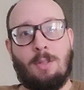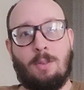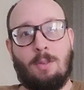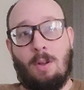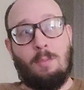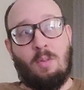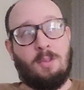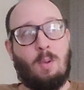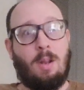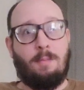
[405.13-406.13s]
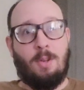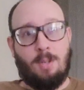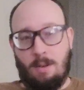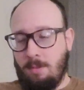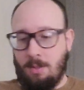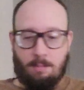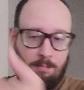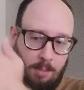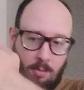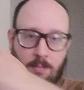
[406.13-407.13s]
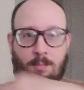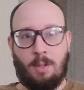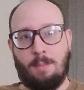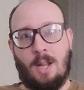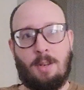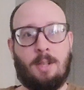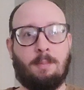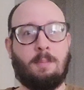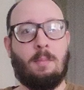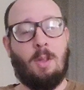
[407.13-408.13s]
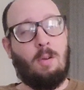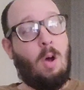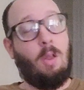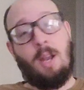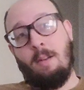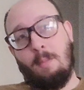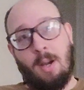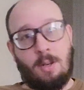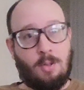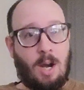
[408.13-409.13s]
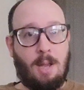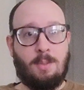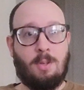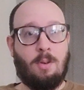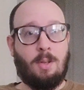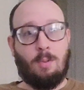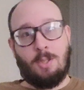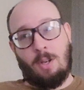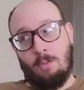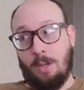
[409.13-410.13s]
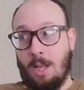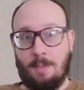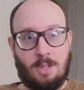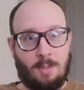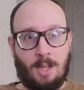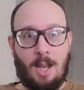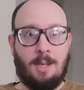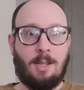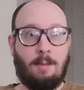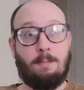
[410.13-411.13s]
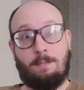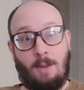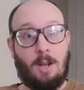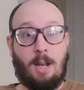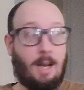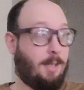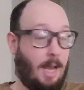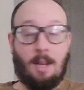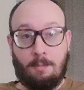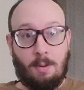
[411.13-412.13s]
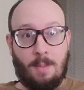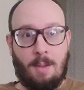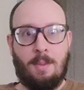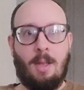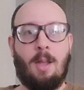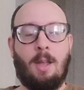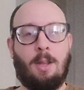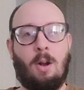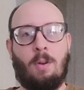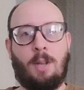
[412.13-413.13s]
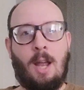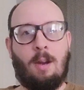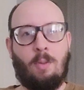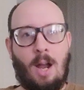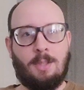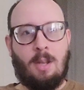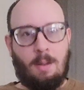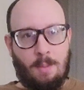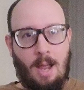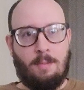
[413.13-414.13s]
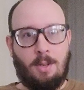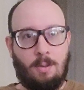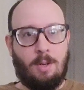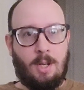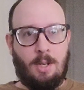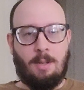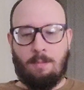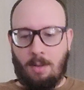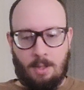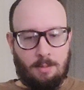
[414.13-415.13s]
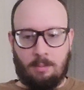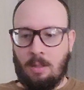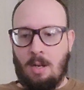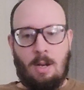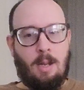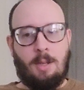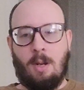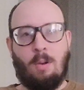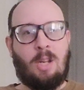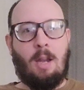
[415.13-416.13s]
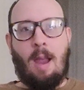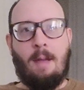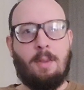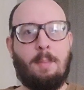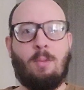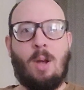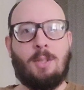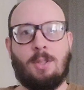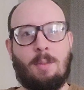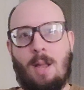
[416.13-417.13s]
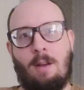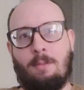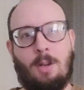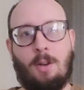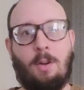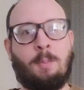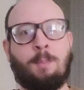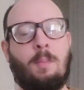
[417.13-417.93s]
So all the Mormons want to live in Utah, fucking boom, bring them down there. All the Native American tribes, they want to start reclaiming some of the land that they fucking got taken from them. Rise up, have a unity, and fucking, take half of the Midwest or something. I don't fucking know.